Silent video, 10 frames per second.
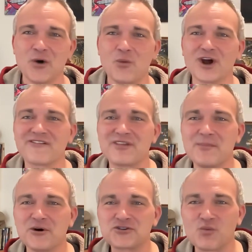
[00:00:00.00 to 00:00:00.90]
One of the
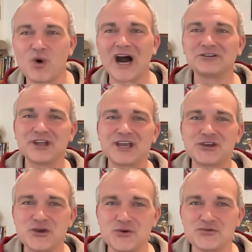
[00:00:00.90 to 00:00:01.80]
most widely
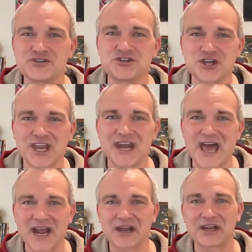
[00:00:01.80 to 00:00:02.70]
used gene
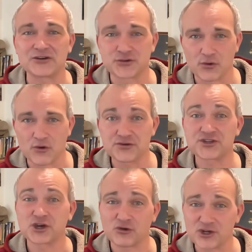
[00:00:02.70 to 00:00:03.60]
editing
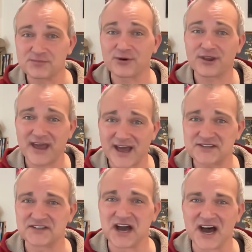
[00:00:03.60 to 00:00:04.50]
tools, CRISPR
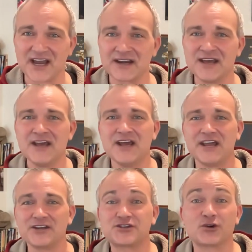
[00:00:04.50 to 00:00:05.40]
Cas9,
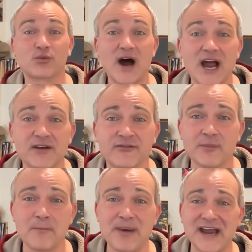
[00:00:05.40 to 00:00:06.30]
is derived from
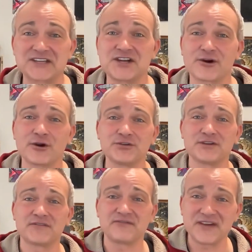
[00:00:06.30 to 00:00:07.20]
a bacterial
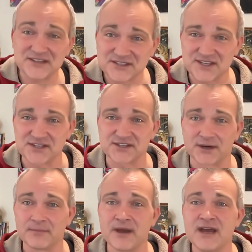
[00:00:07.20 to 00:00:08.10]
defense
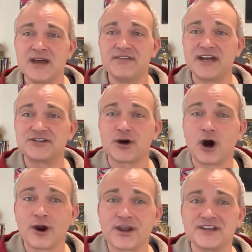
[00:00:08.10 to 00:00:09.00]
system that
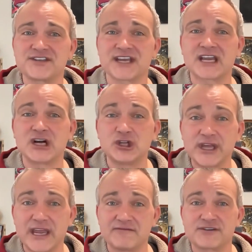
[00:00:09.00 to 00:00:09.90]
targets and
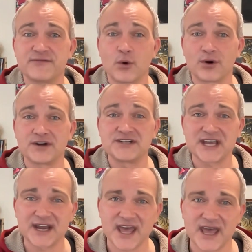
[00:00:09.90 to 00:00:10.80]
cleaves foreign
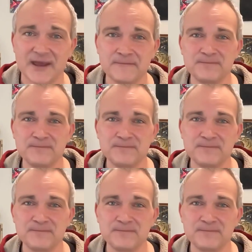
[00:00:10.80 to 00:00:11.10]
DNA.